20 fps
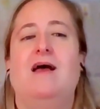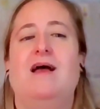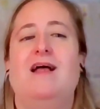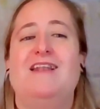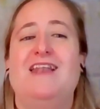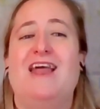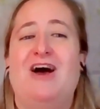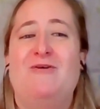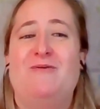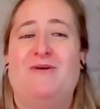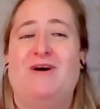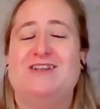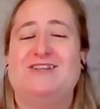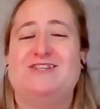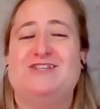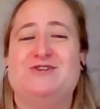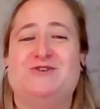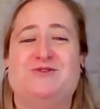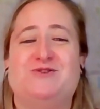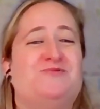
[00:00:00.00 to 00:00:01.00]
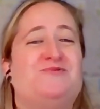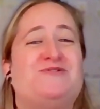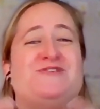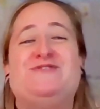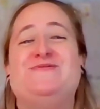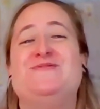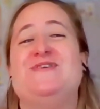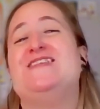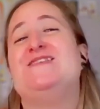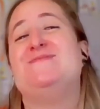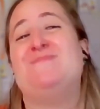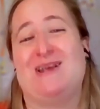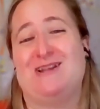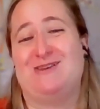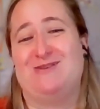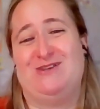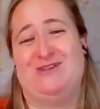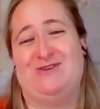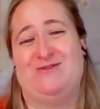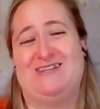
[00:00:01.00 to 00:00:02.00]
Now on to what to expect
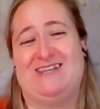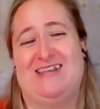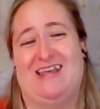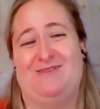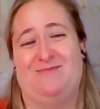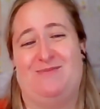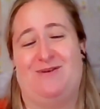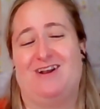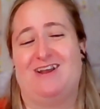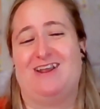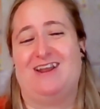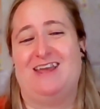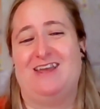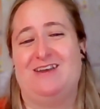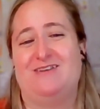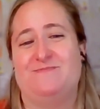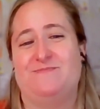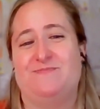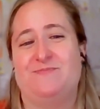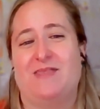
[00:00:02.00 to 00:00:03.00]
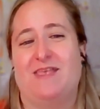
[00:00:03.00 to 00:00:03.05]
when you attend bargaining.